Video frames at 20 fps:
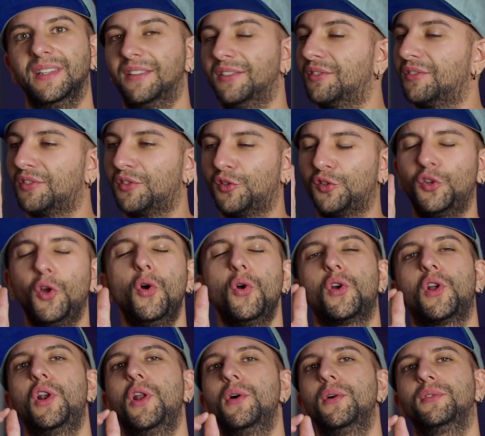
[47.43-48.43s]
It's so
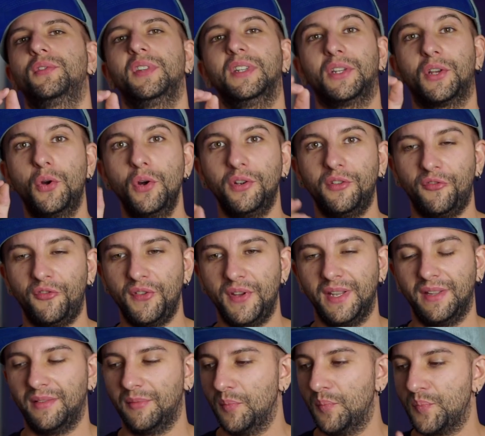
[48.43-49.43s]
close, it could
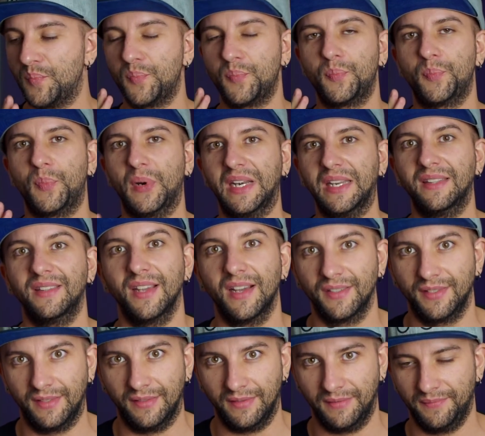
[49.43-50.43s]
fit, but it
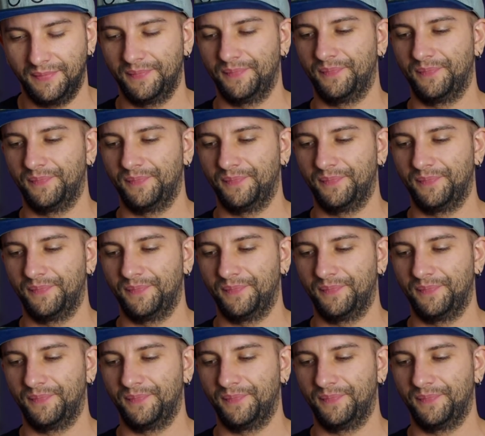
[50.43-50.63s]
doesn't.